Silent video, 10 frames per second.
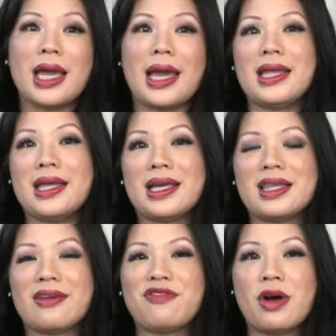and that
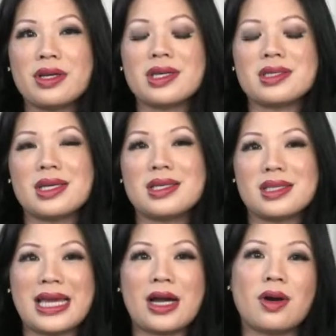the focus is
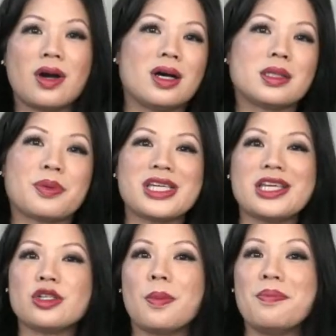now on the
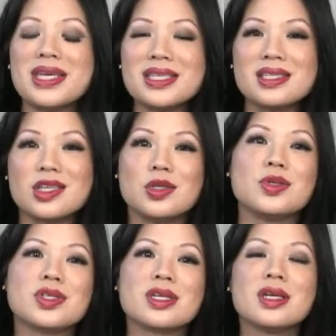potential
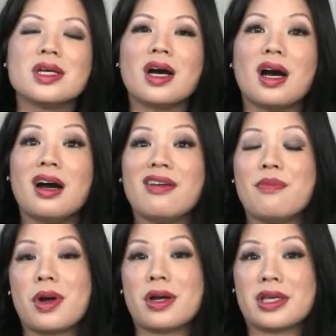misuse of
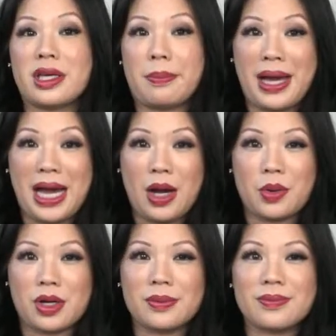market power.